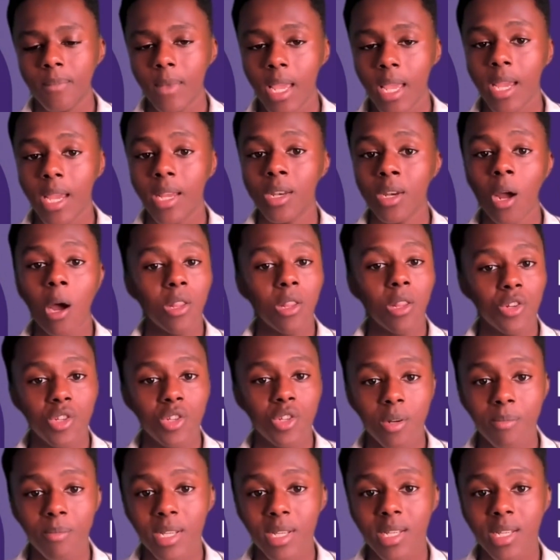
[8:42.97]
acknowledge
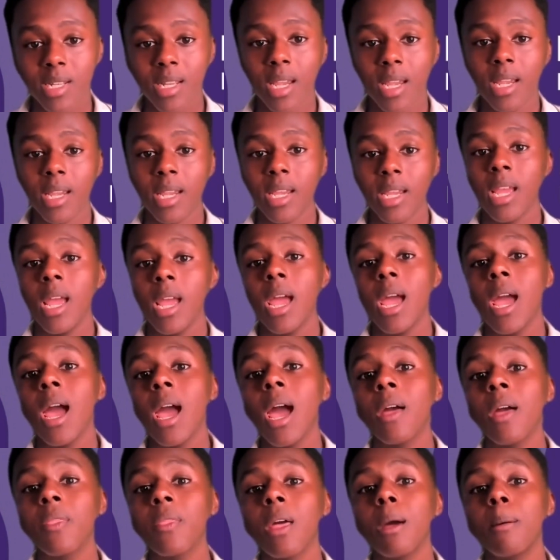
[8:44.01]
their mistake
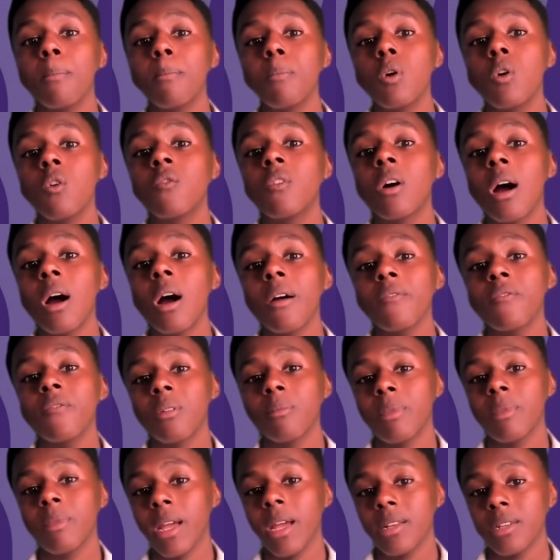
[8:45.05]
and then move on
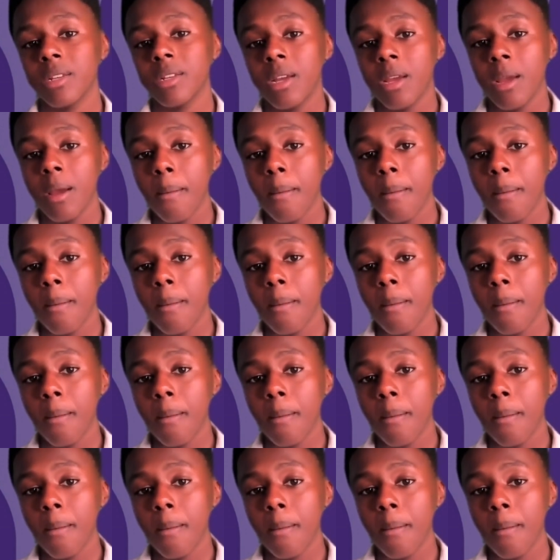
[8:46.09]
from that.